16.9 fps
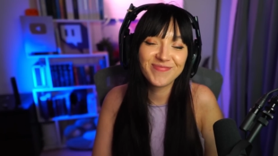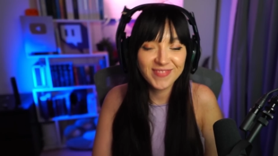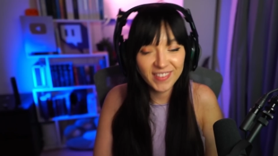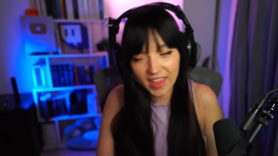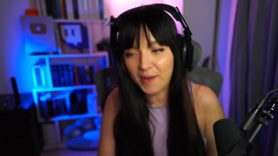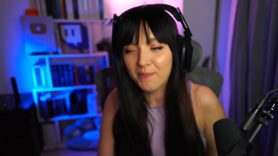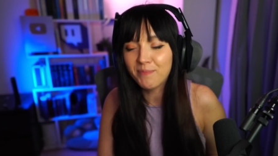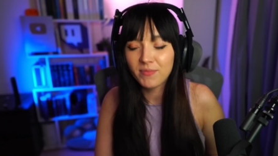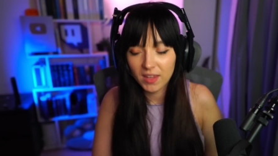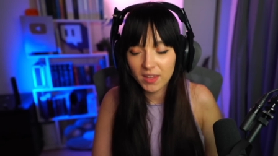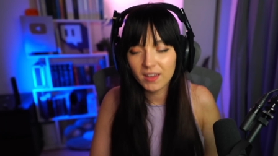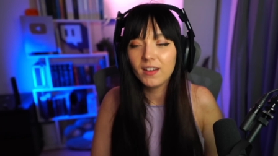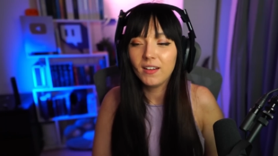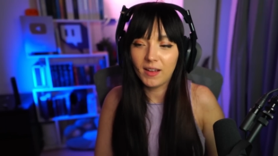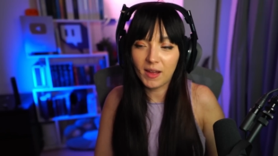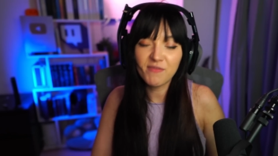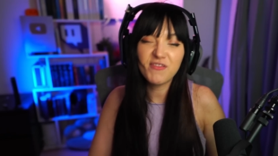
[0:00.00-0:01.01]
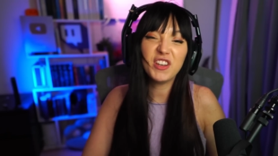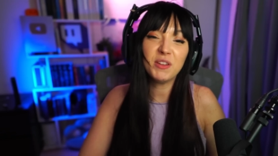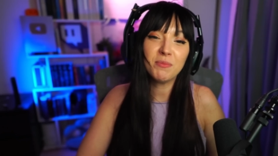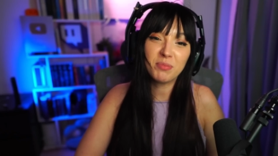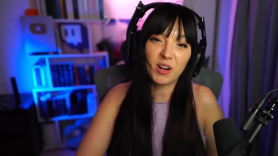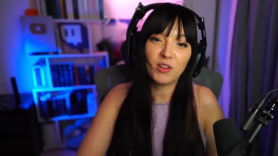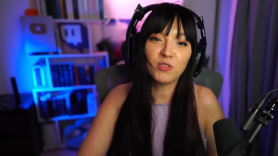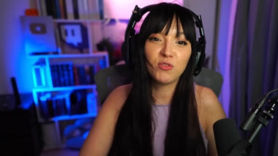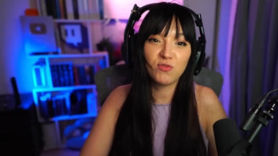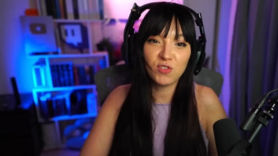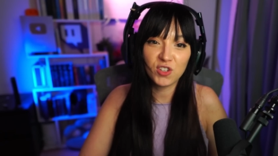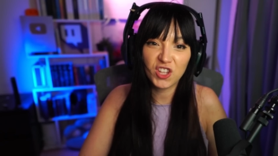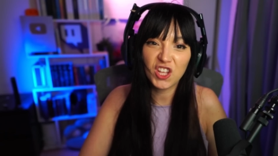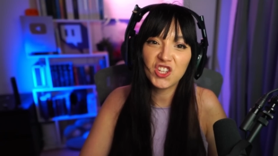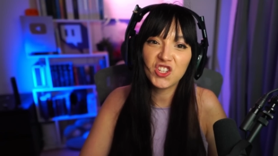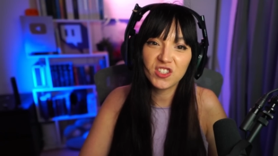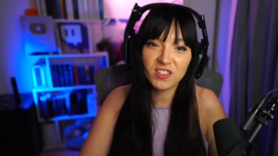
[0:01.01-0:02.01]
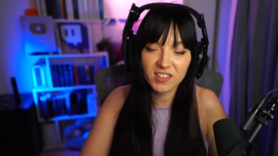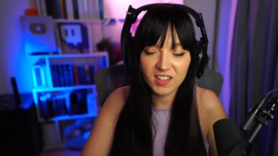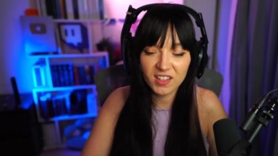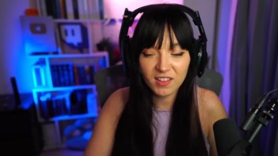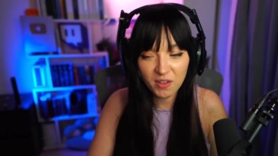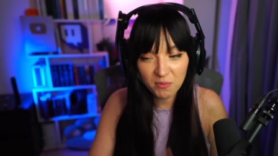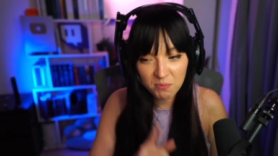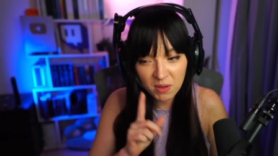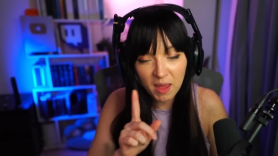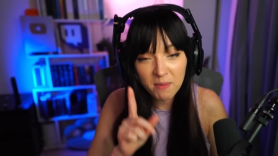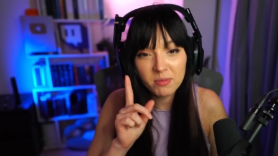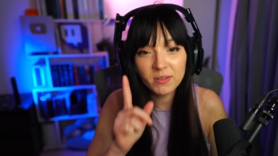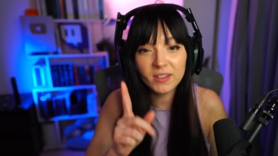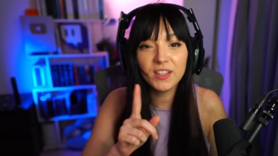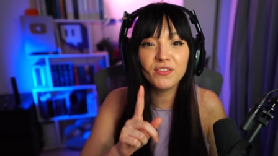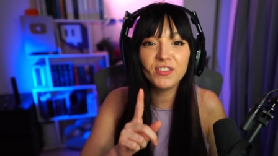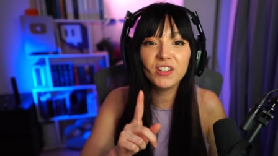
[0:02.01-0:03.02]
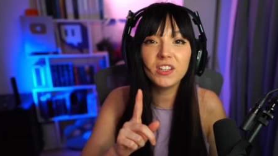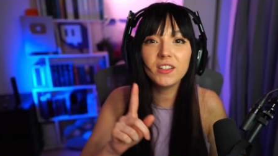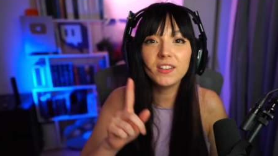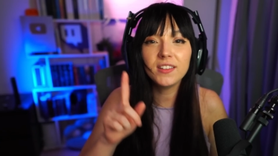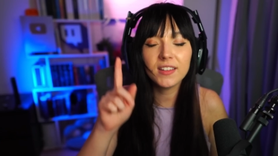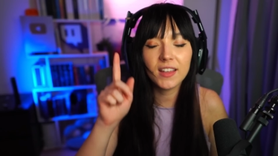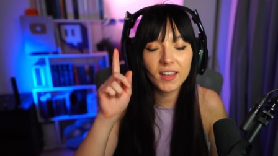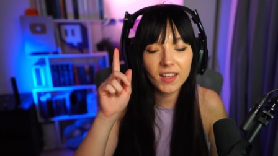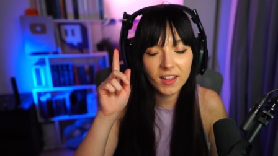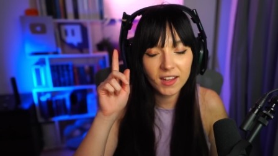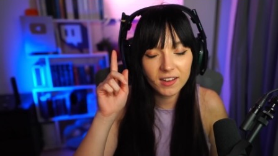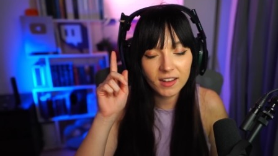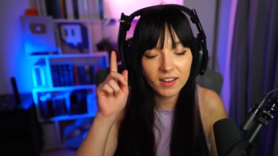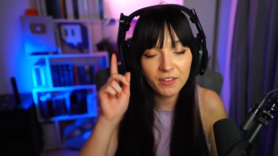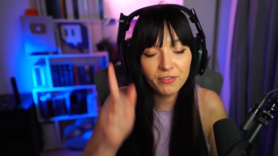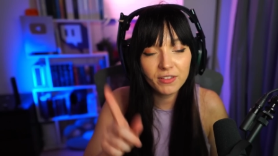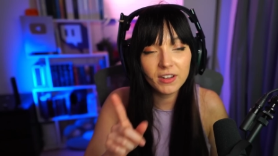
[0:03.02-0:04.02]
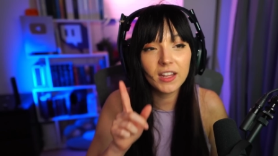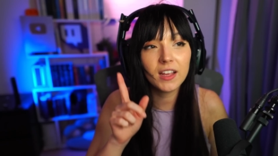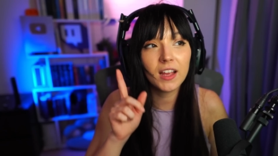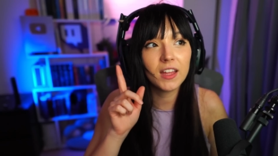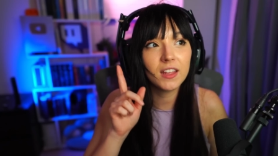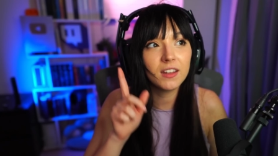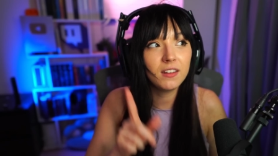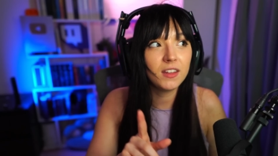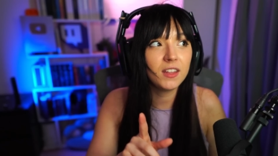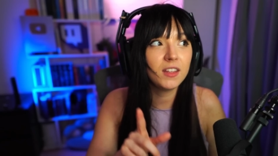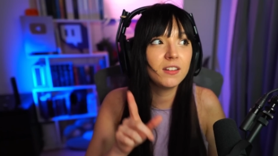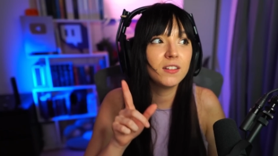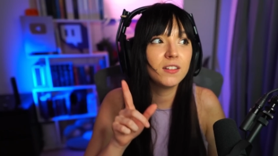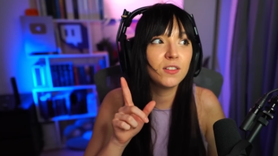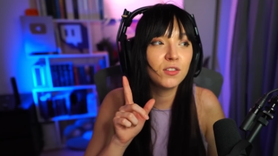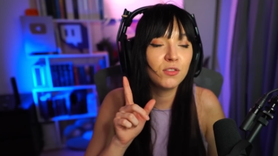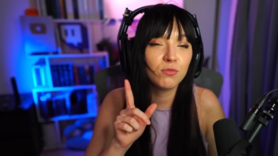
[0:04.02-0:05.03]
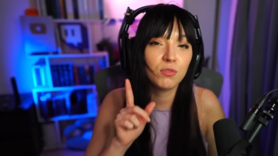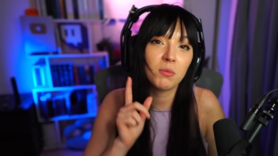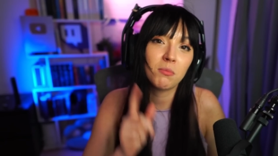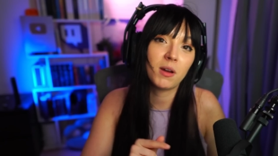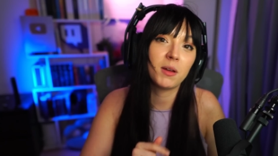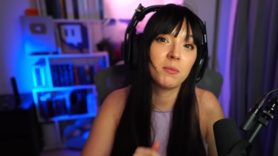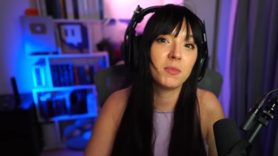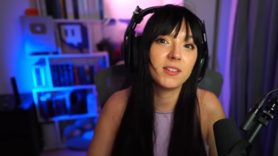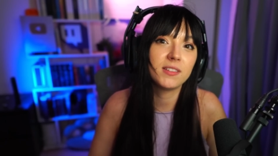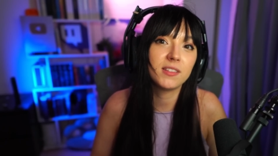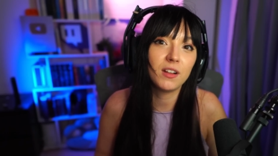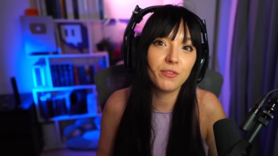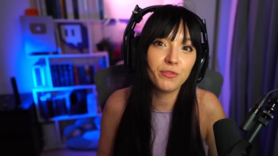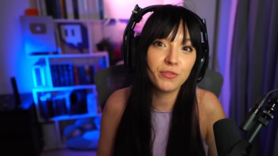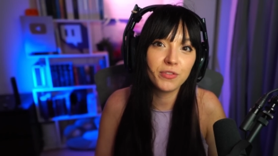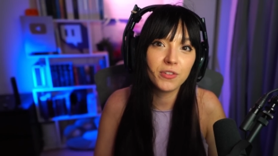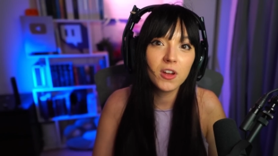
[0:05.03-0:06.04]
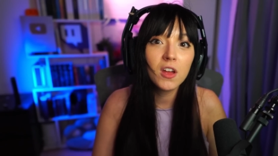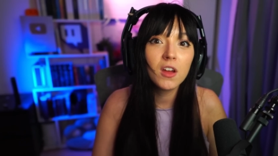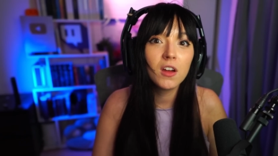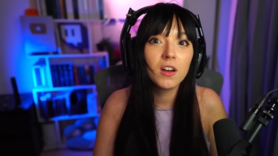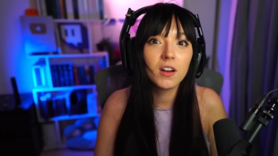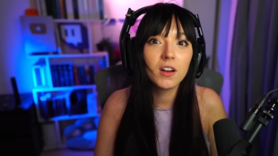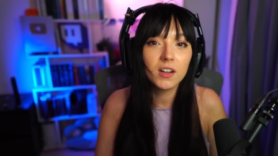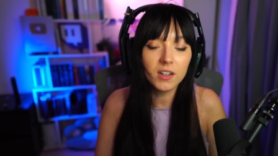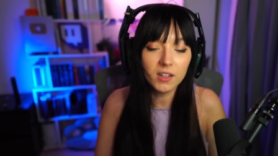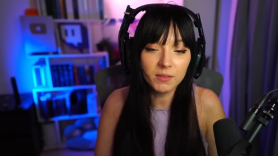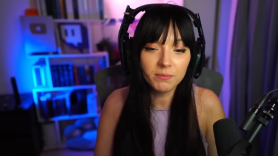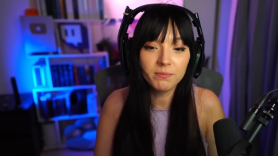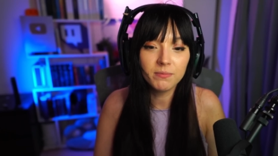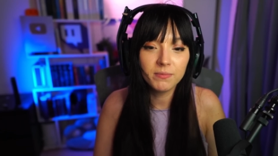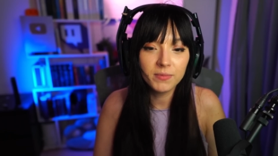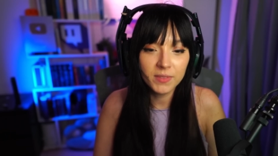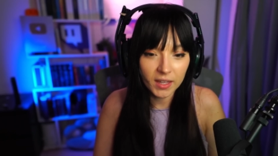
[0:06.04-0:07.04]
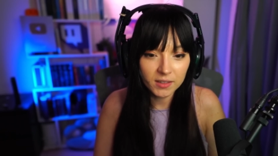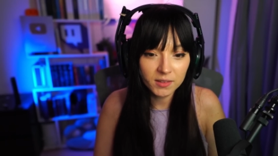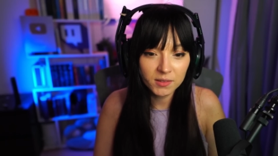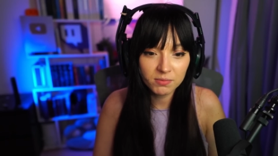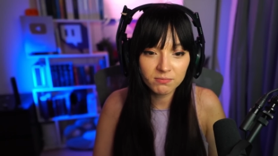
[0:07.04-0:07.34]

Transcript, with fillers: Yeah, I'm very proud of what I just said. I, I believe in it and I feel like I needed to remind myself um, that.